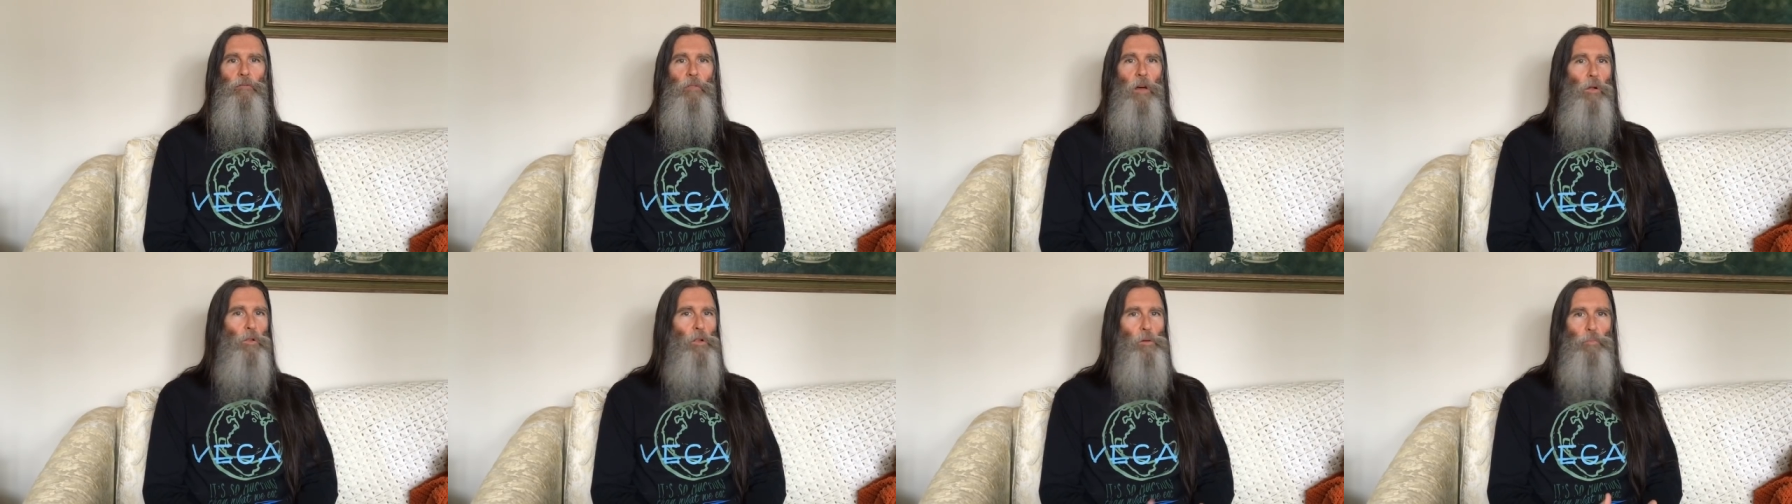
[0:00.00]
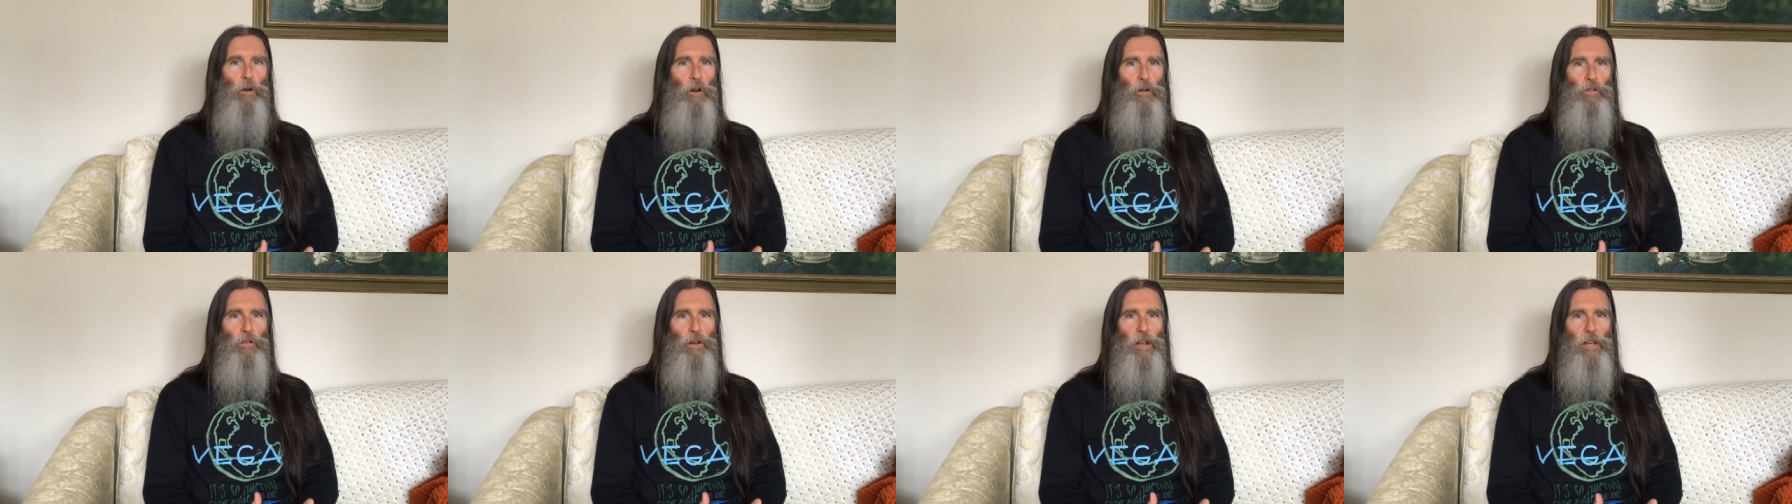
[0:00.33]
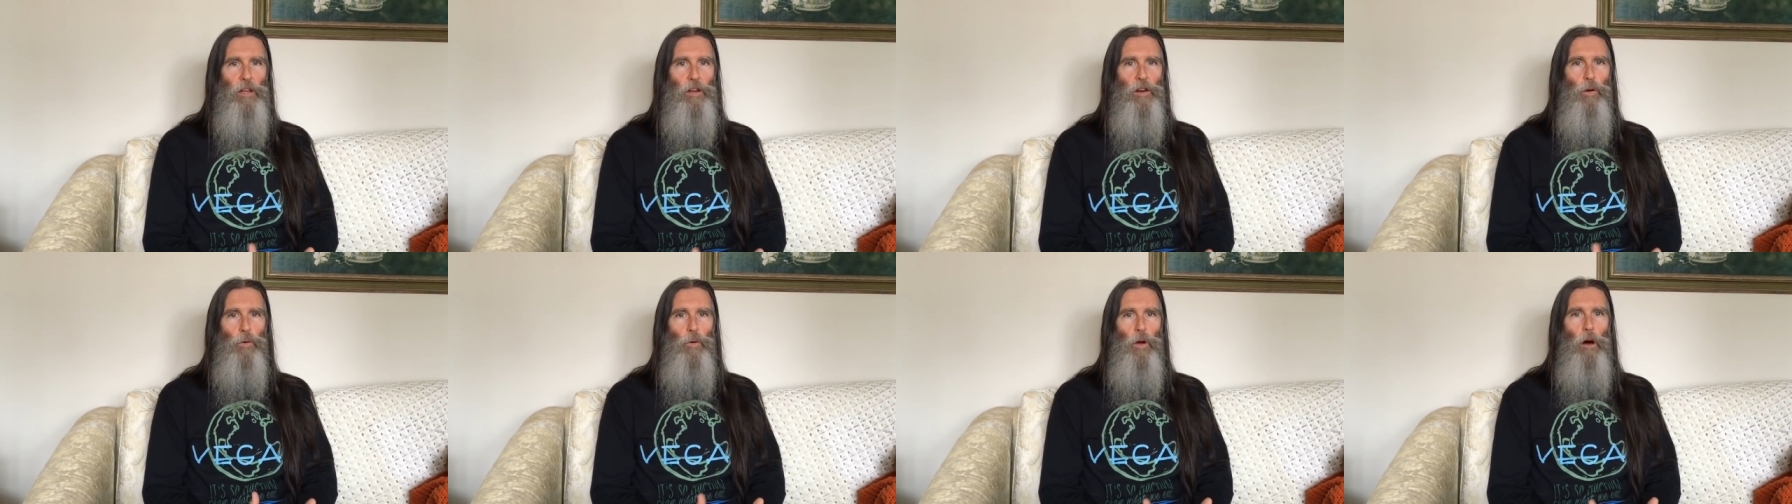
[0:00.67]
the only person
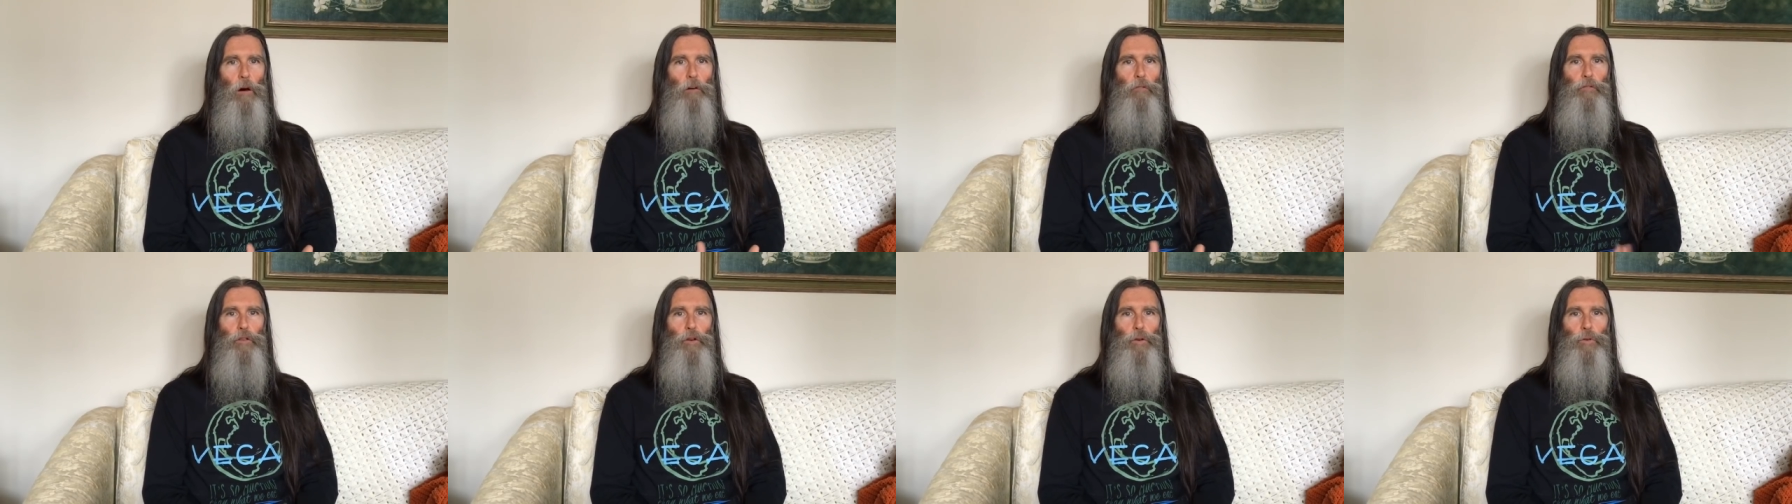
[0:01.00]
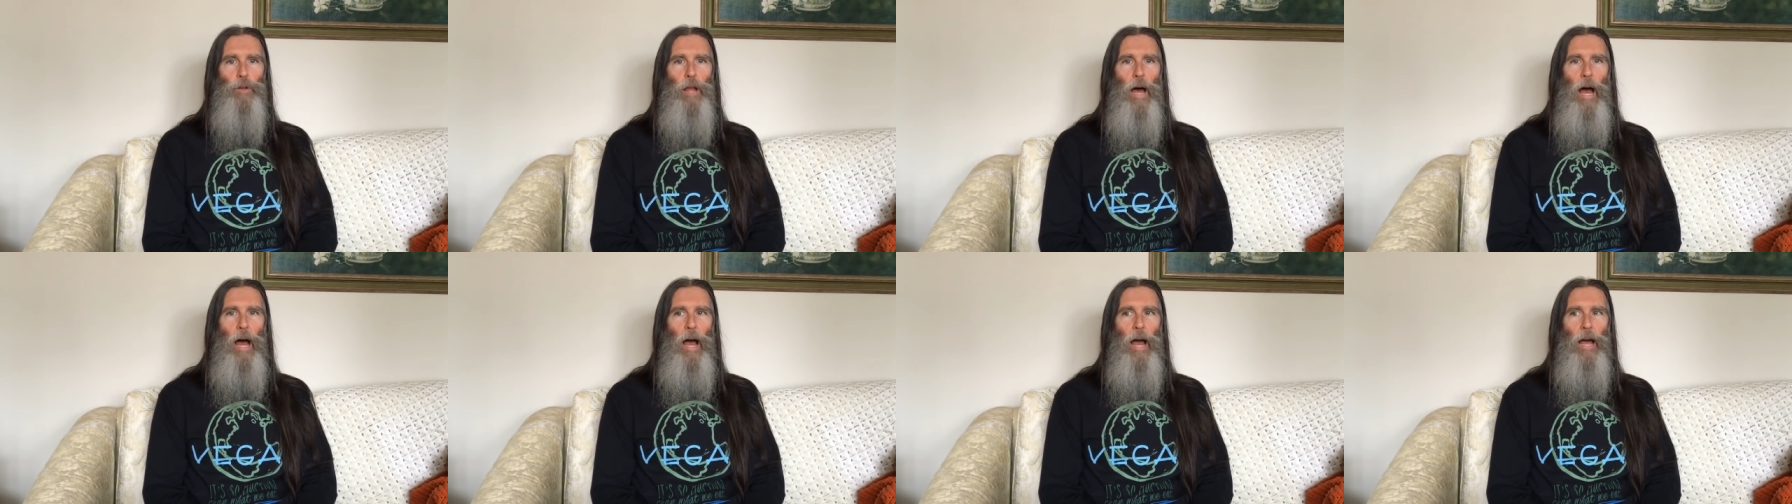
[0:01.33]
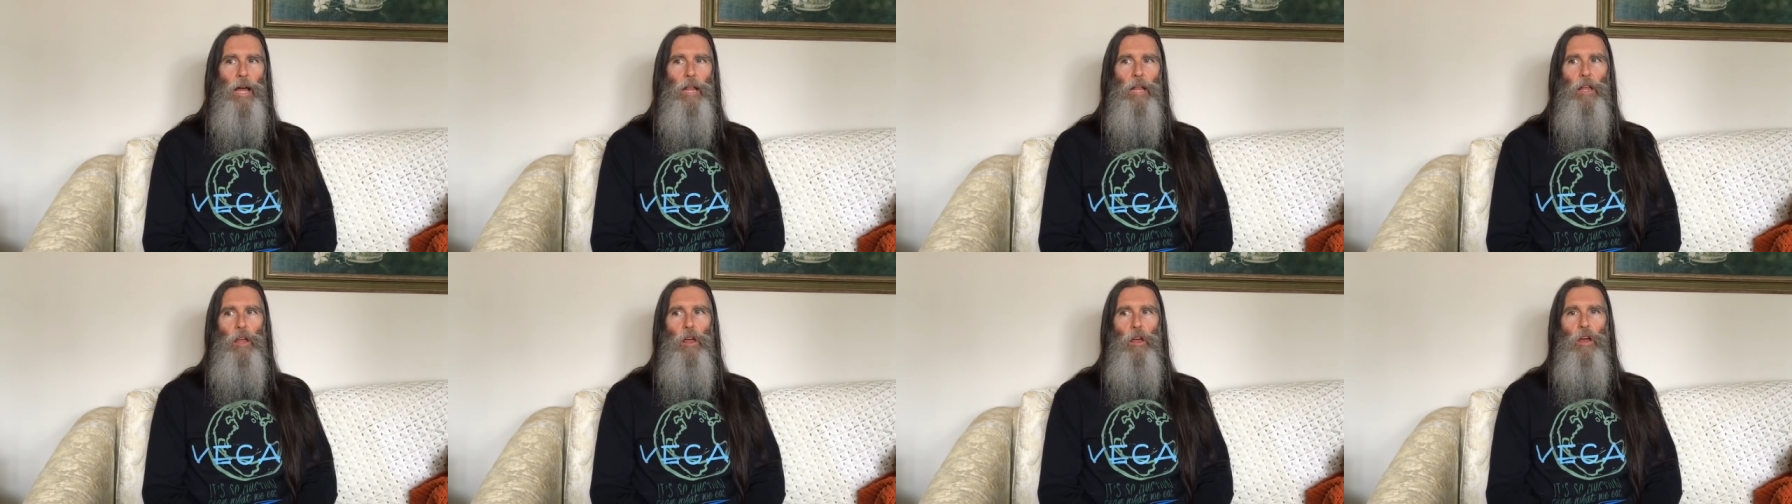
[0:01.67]
eating a raw food
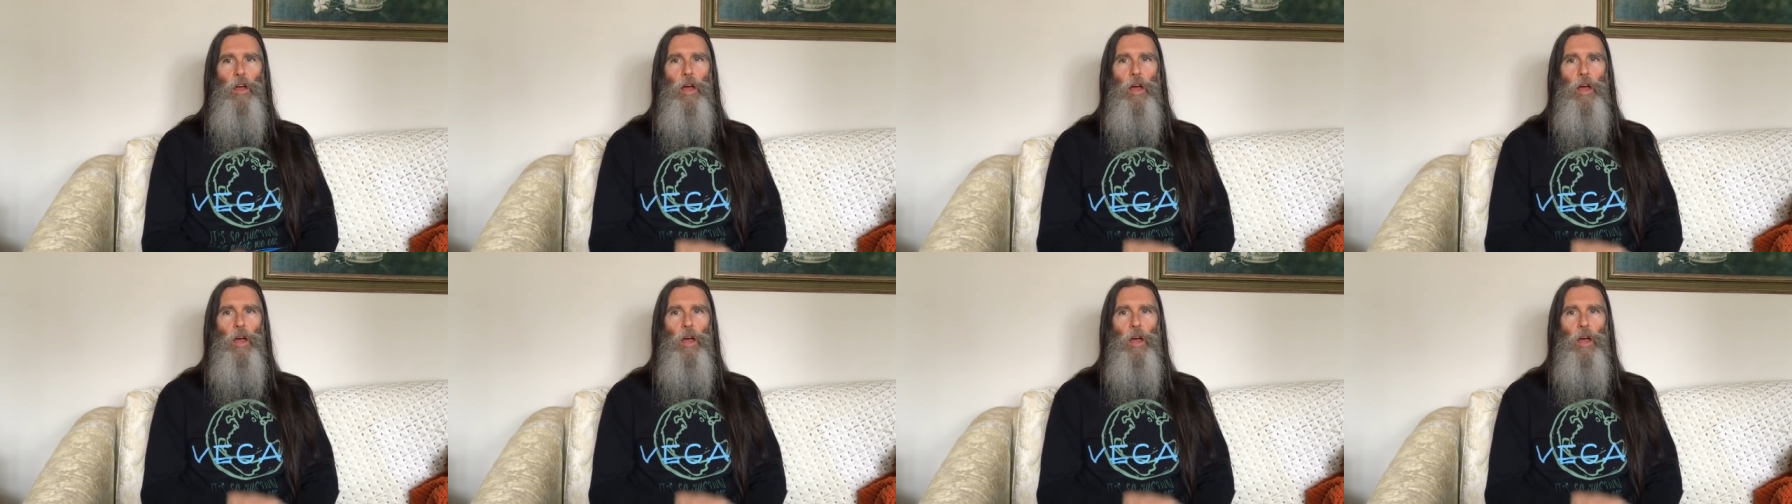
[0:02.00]
diet,